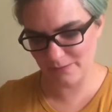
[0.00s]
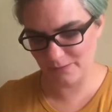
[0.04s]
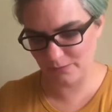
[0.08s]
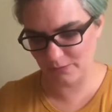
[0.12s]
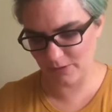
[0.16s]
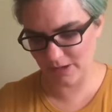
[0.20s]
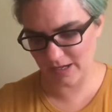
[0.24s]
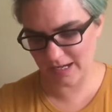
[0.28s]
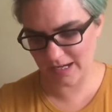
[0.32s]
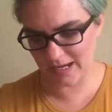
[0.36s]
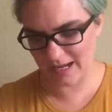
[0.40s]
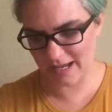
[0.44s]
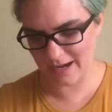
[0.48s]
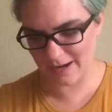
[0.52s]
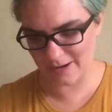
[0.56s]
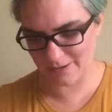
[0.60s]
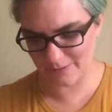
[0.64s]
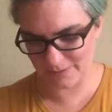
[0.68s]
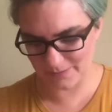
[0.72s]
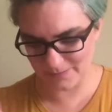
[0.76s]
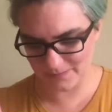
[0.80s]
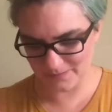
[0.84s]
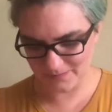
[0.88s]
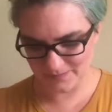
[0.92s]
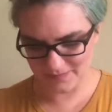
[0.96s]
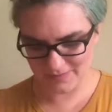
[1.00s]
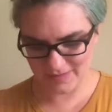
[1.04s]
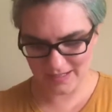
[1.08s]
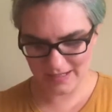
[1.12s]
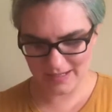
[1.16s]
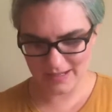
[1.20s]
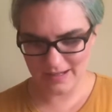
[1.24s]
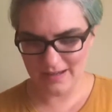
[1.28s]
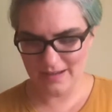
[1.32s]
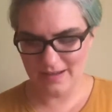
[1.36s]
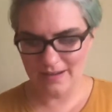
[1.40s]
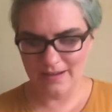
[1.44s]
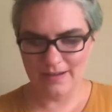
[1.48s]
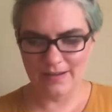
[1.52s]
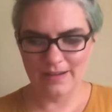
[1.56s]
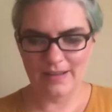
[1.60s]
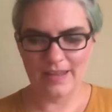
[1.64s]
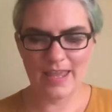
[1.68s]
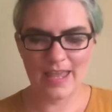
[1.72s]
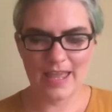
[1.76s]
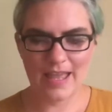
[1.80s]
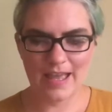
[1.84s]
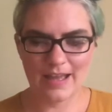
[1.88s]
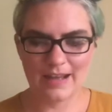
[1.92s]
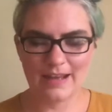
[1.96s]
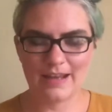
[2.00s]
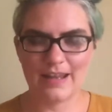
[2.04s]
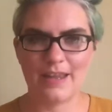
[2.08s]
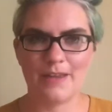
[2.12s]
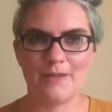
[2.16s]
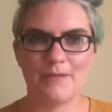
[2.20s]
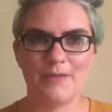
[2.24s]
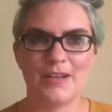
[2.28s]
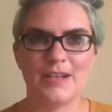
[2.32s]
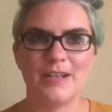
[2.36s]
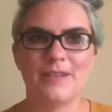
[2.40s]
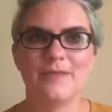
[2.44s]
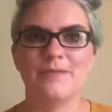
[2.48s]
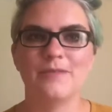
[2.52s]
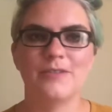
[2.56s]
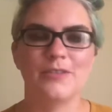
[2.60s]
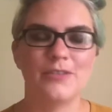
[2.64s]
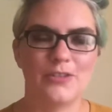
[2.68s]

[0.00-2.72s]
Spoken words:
Freaking out. Can't even.